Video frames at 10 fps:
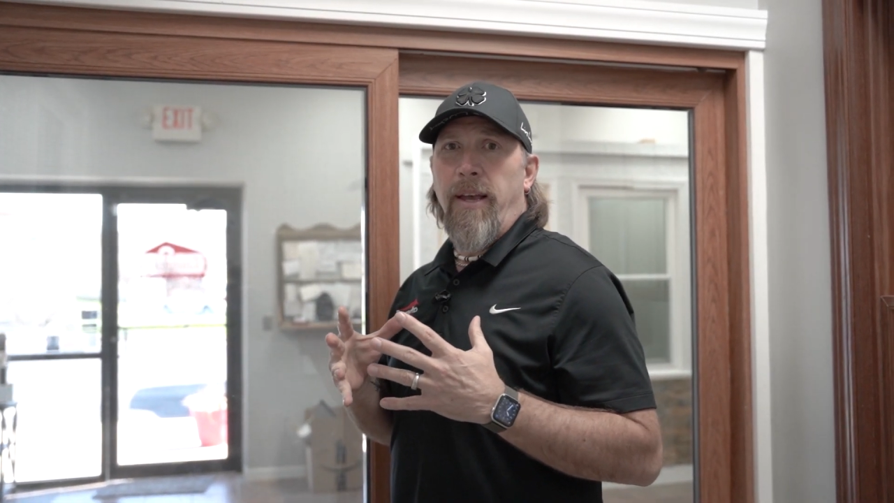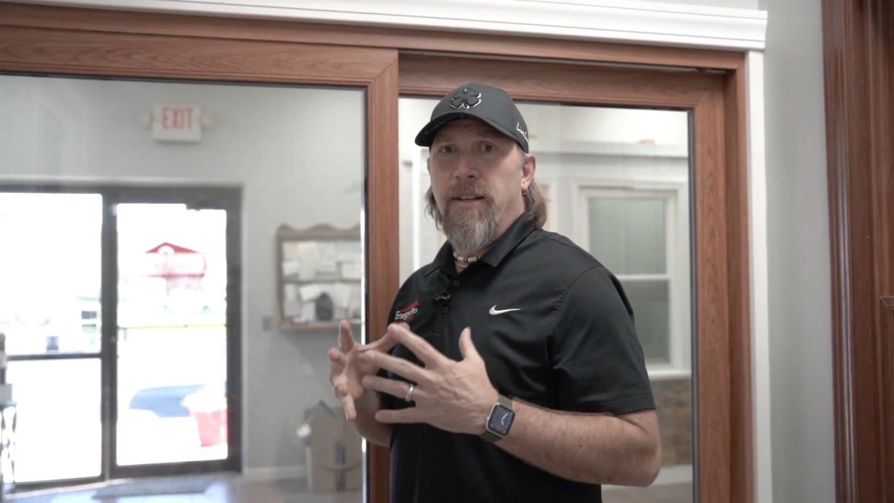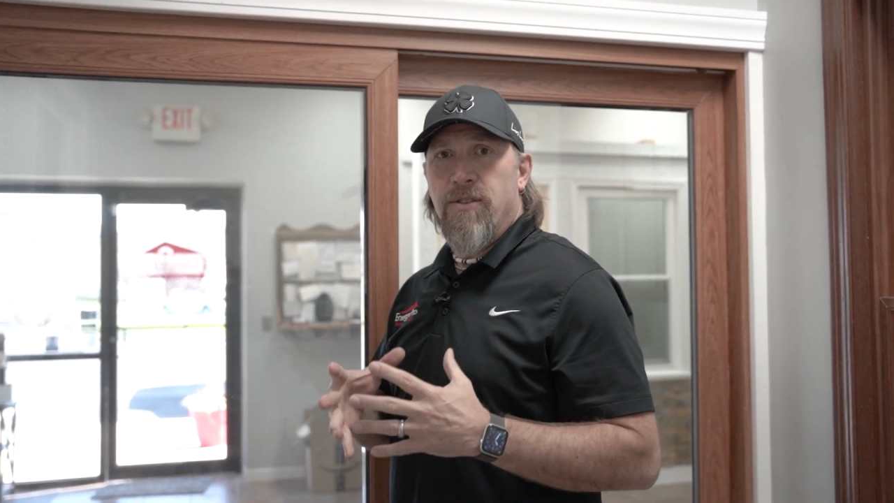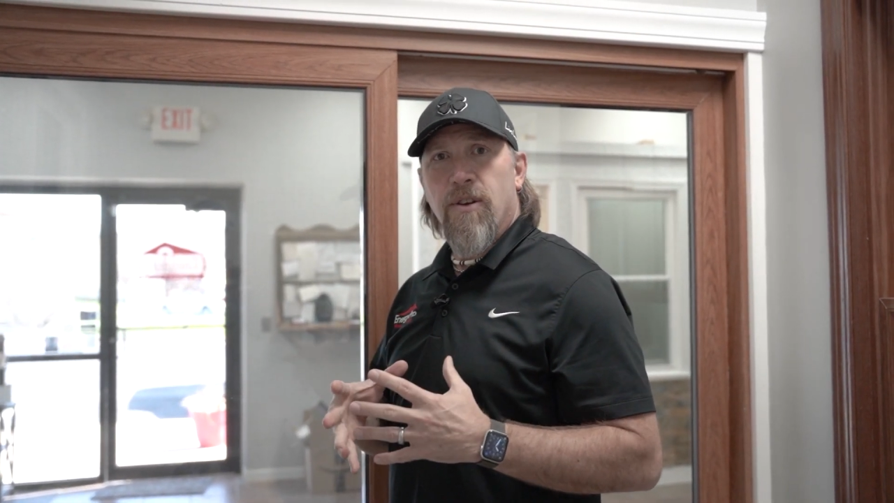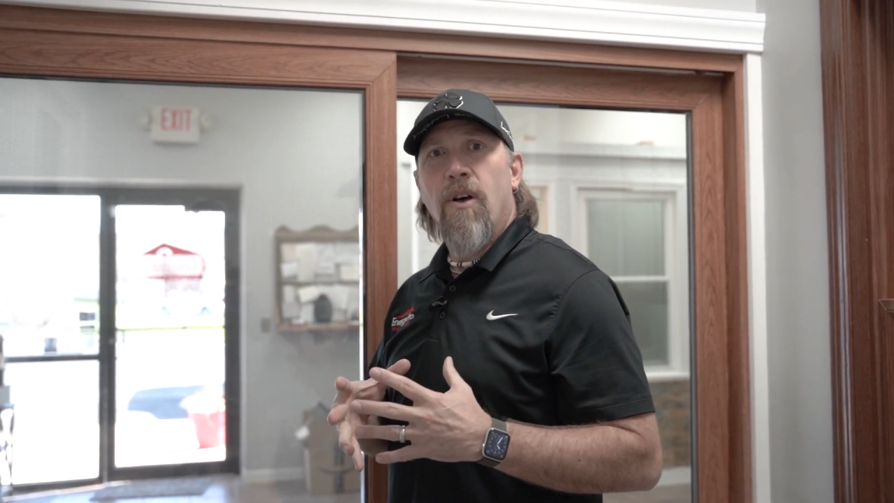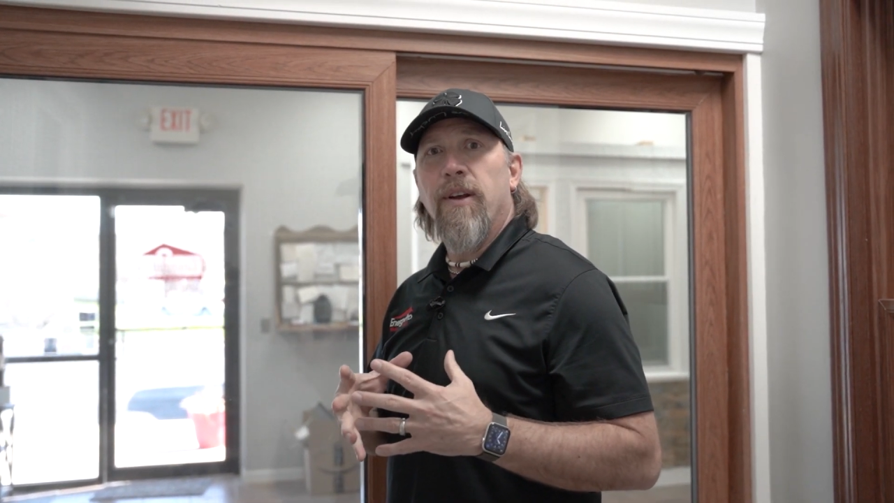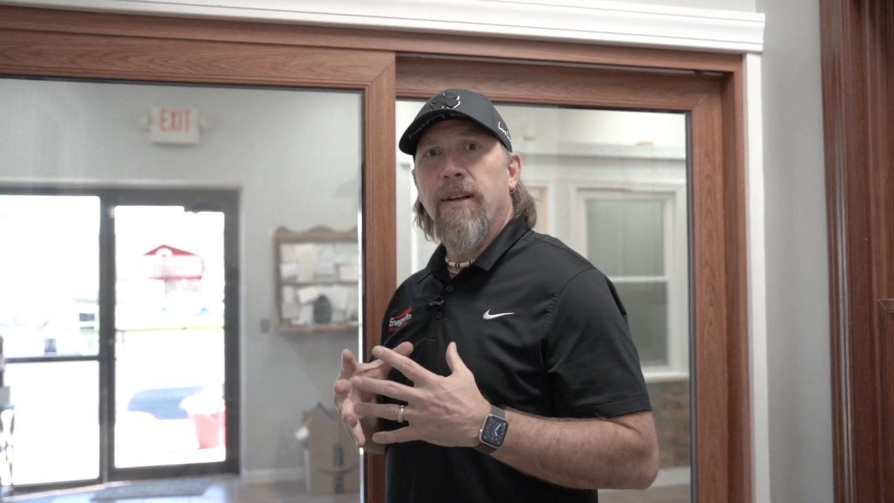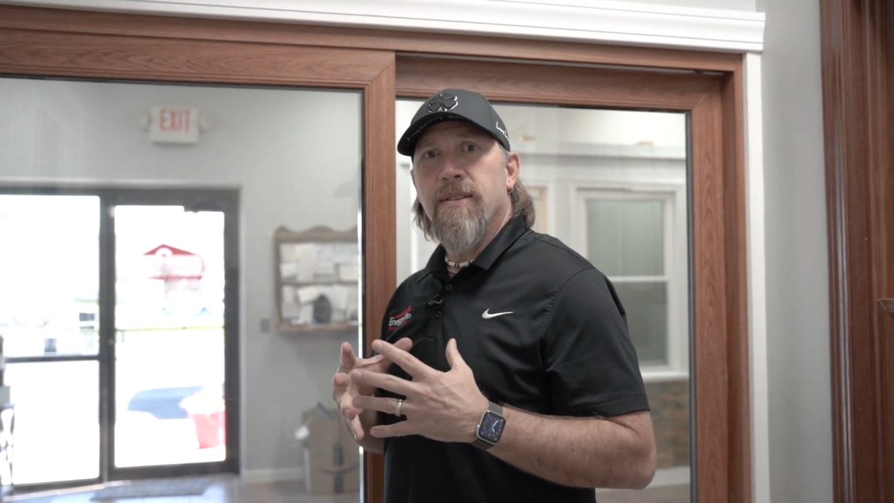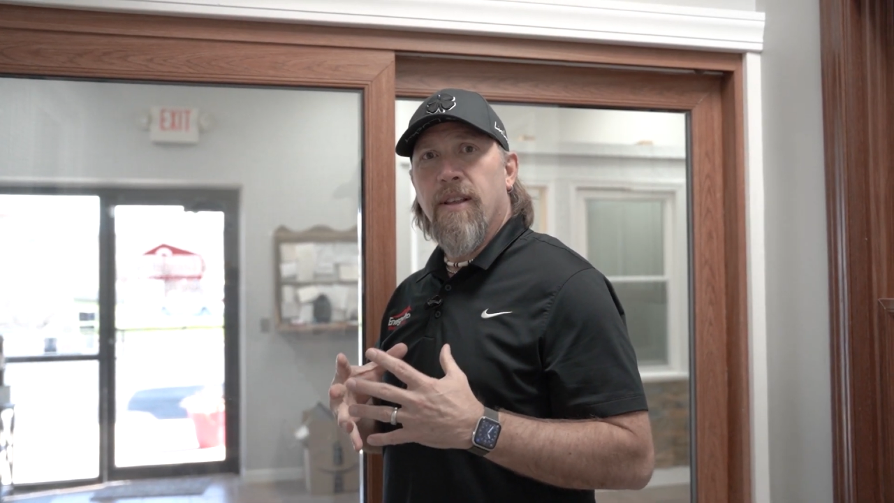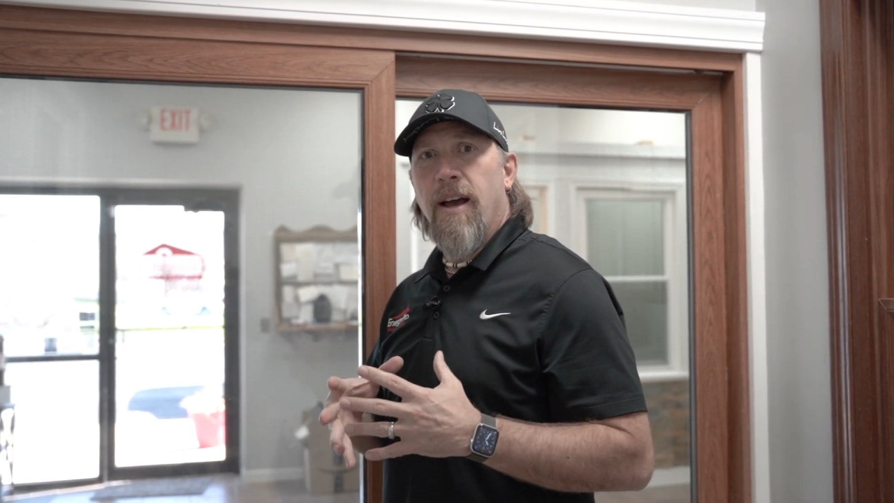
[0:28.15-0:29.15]
installing
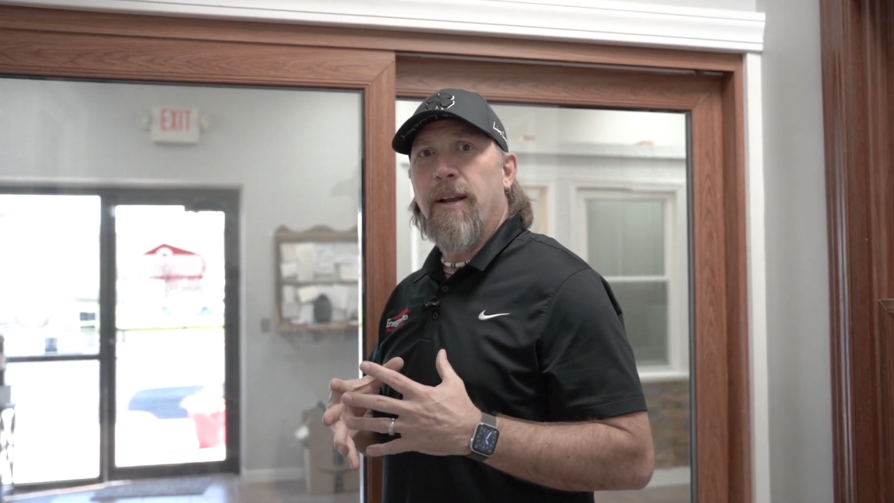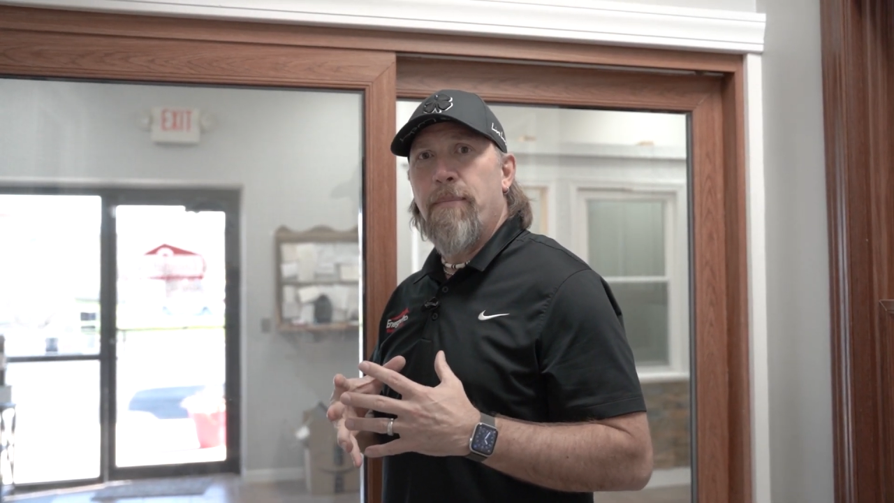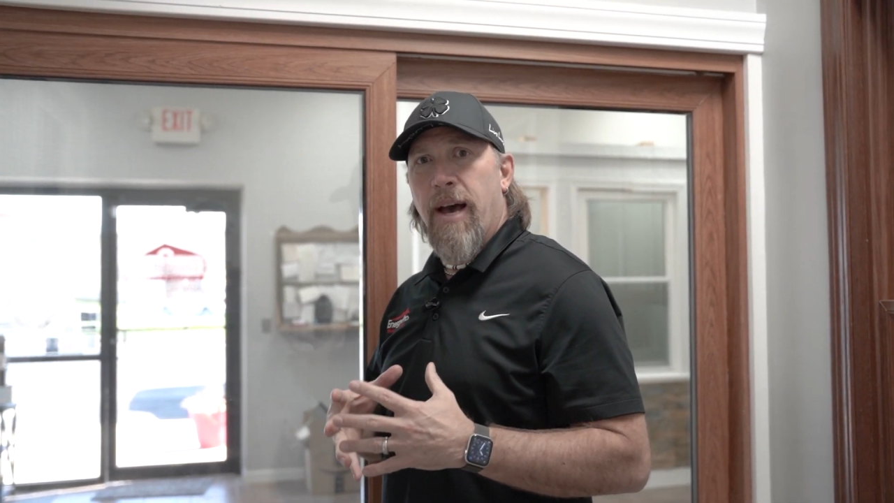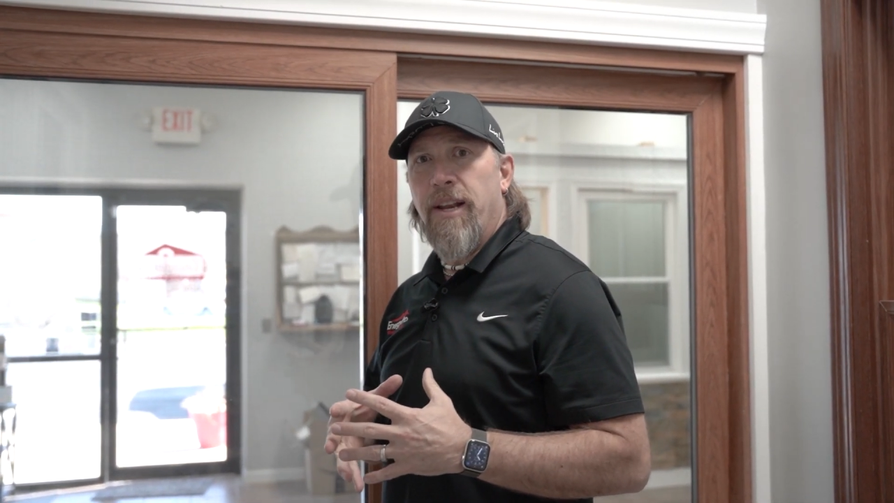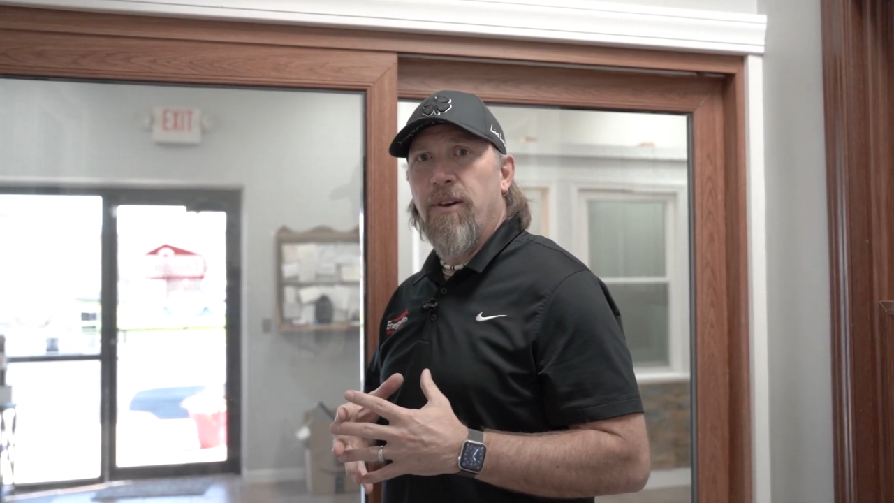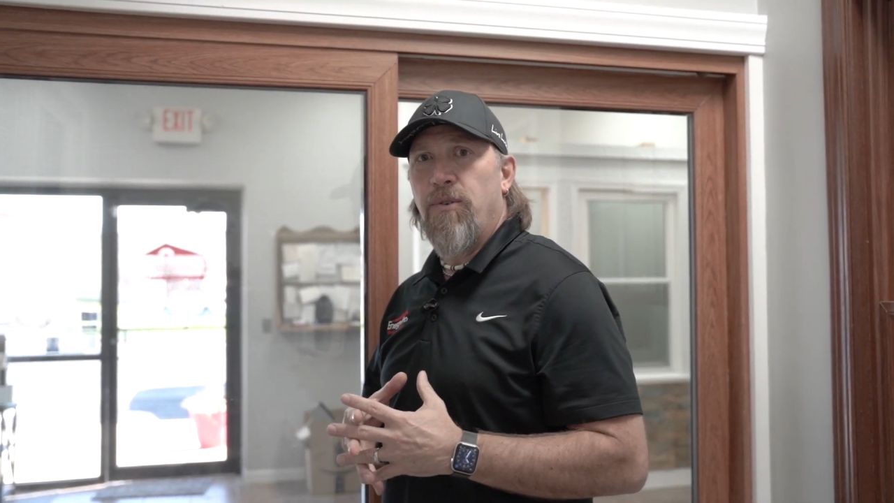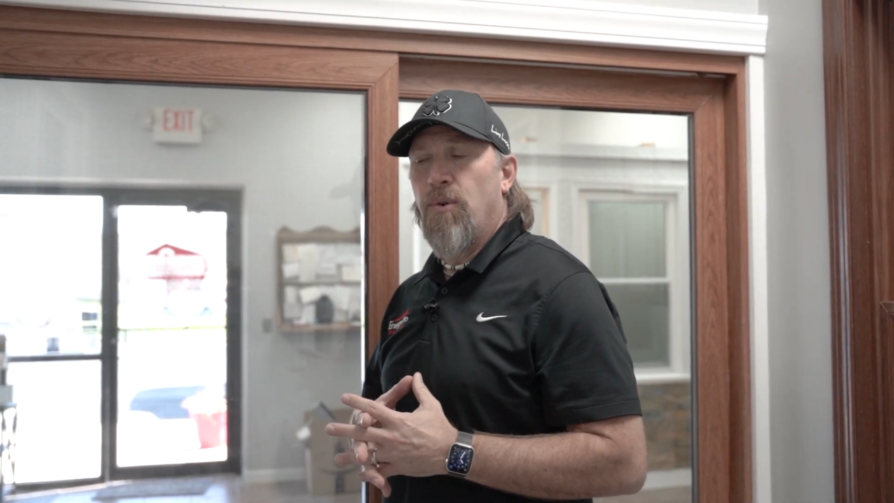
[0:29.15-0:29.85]
a sliding patio